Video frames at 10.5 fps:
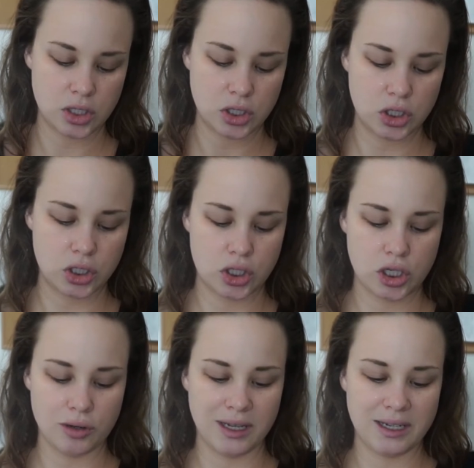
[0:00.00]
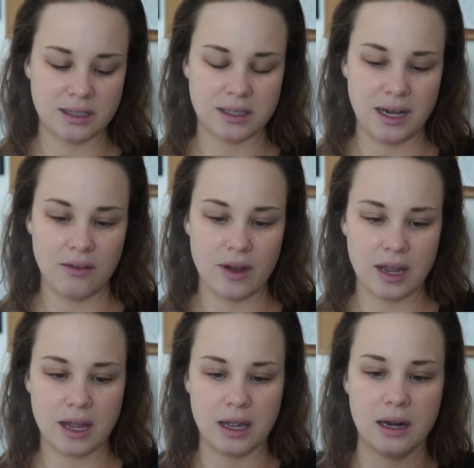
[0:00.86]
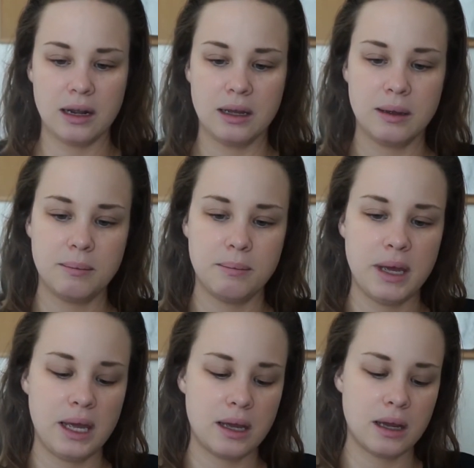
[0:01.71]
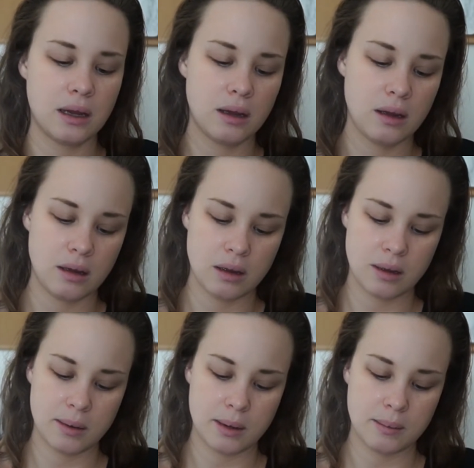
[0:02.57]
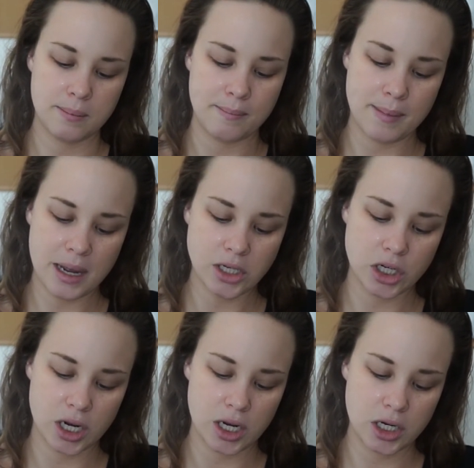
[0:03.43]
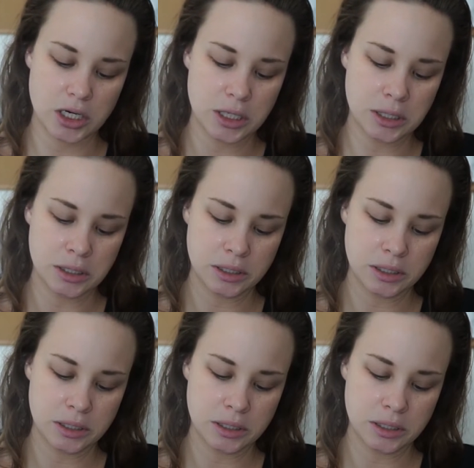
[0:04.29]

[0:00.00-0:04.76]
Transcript: So let's see if I can make my shade.